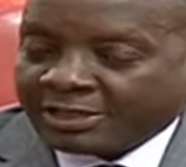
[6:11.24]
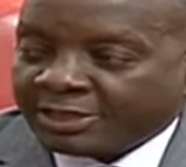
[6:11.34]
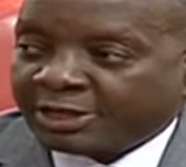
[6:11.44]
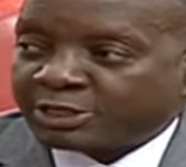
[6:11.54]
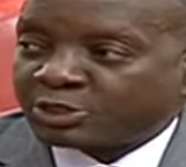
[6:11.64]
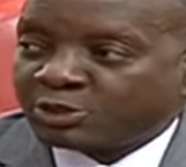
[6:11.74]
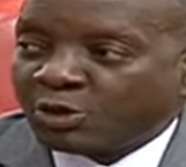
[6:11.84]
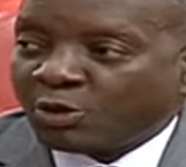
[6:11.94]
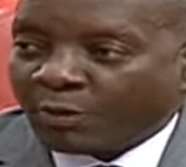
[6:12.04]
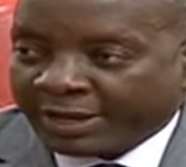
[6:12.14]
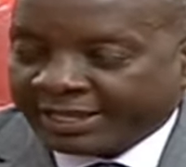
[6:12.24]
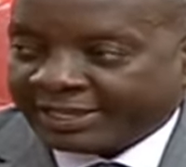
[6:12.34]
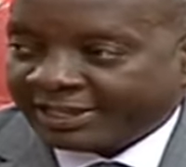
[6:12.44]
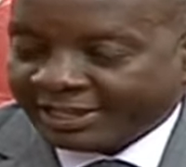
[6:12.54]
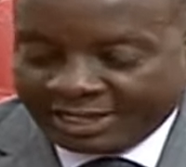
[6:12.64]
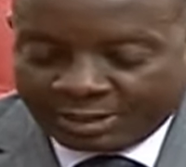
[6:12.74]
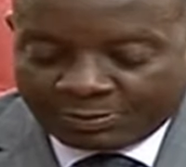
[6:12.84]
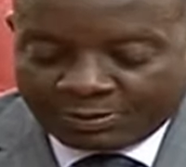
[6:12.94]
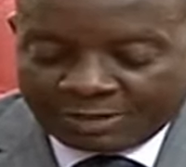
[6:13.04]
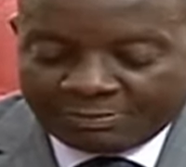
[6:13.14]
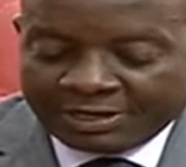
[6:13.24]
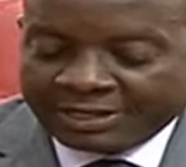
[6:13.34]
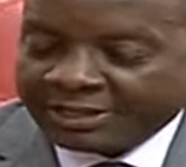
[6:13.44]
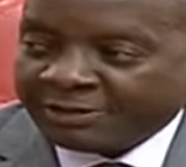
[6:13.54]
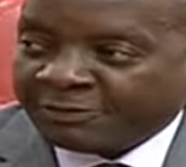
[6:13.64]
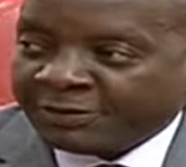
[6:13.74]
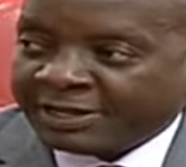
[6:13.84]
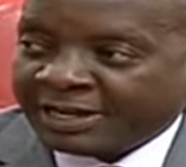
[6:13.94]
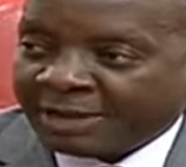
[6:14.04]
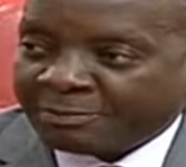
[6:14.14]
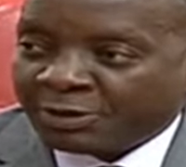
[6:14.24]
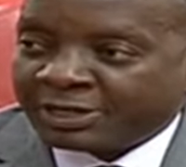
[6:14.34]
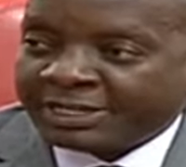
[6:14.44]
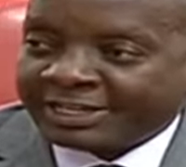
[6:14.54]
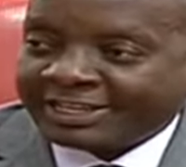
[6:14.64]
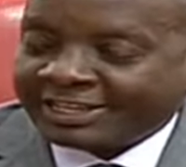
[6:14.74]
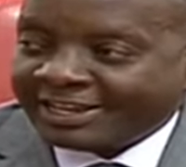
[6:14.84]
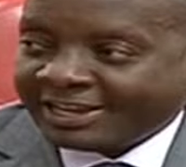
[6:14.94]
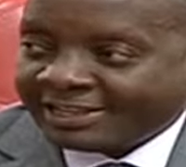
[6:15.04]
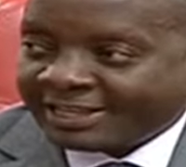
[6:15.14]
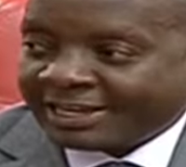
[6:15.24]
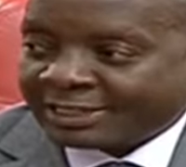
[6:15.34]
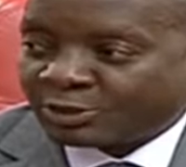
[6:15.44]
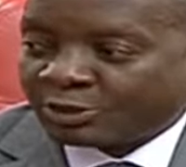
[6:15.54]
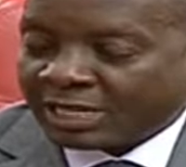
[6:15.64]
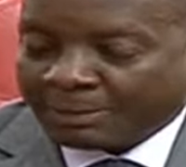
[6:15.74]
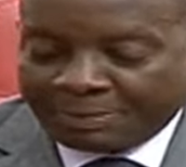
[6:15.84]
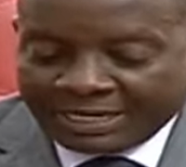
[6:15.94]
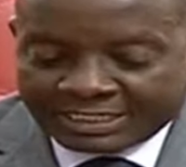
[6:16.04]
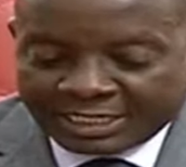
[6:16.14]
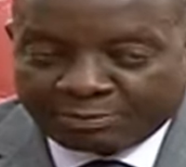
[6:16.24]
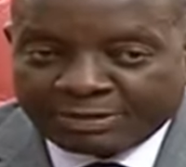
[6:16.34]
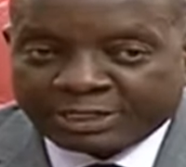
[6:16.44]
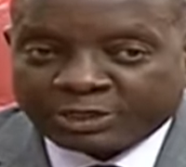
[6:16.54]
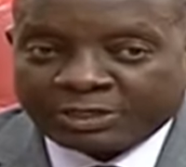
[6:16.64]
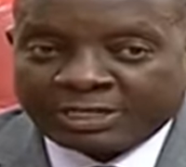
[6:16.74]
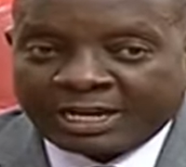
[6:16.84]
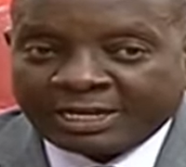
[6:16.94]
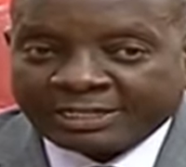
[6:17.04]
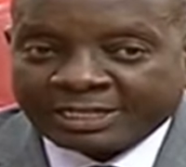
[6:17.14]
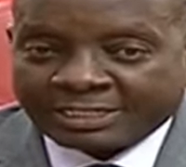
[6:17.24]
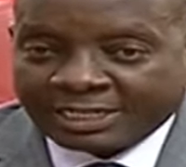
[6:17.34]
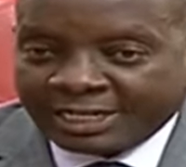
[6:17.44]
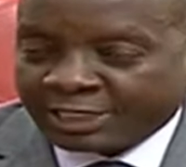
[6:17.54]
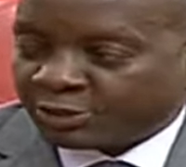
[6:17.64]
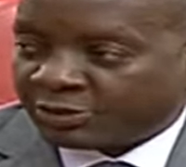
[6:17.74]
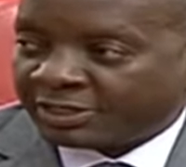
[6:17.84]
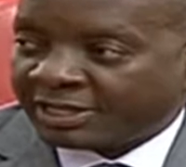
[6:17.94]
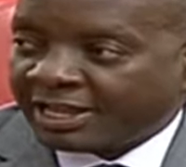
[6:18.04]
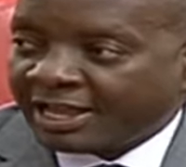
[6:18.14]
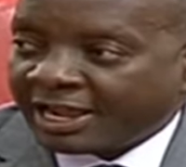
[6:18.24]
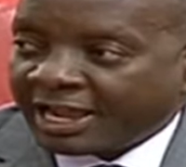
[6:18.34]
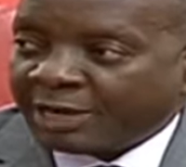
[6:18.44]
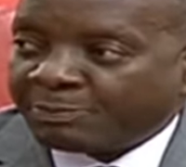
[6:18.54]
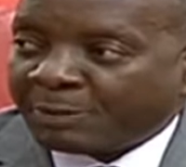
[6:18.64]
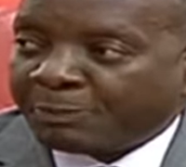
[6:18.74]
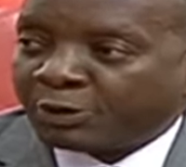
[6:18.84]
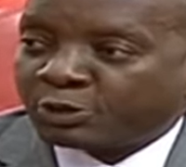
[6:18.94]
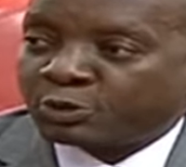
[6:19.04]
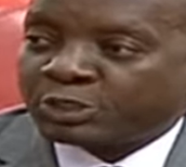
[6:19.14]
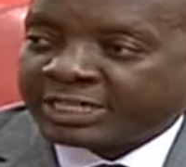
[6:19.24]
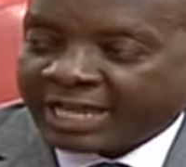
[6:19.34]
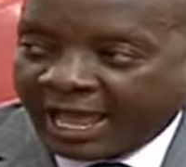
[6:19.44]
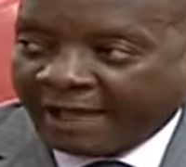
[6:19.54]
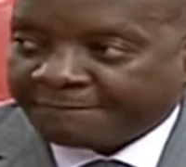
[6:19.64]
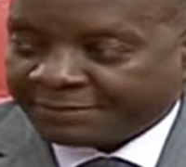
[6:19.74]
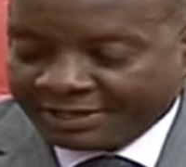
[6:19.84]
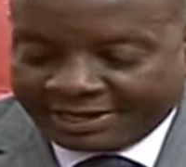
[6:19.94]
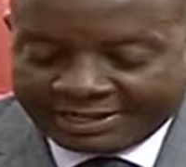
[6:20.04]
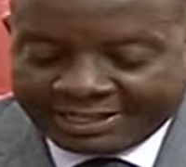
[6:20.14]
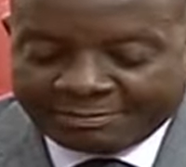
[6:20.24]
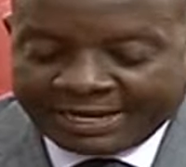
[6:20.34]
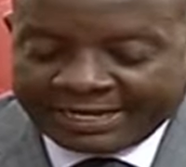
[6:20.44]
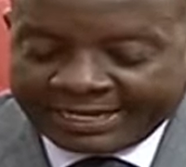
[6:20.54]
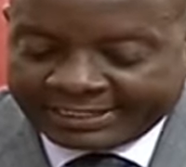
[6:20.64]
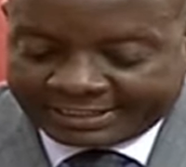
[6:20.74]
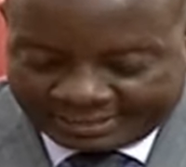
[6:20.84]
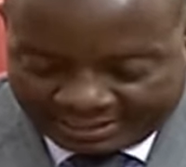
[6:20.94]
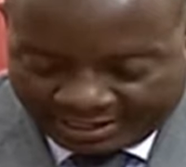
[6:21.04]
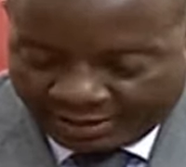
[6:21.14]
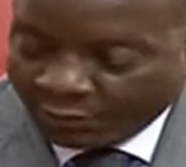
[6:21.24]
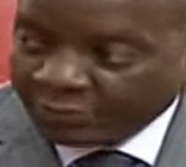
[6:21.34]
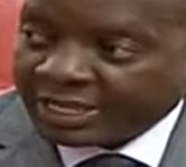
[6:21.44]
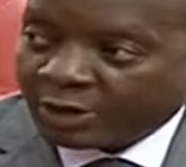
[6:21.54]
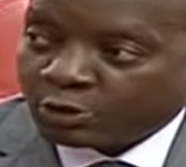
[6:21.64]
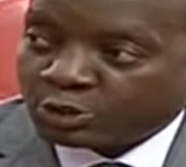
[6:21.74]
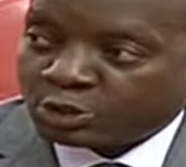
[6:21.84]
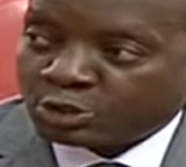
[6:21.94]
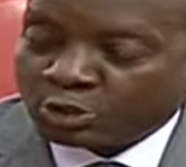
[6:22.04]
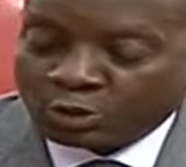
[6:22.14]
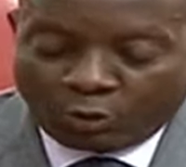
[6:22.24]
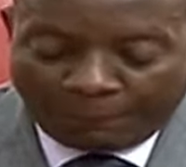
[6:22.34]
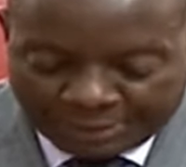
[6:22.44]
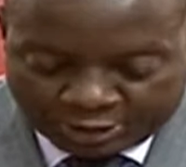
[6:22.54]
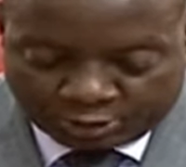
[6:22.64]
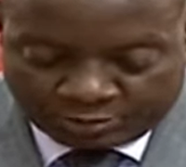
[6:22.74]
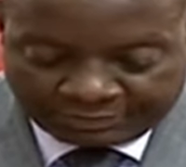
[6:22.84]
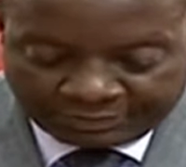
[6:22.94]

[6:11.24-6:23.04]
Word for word: There is no way, probably even a body that has got a passing mention in a legislation can purport to share the mandate with the Constitutional Commission.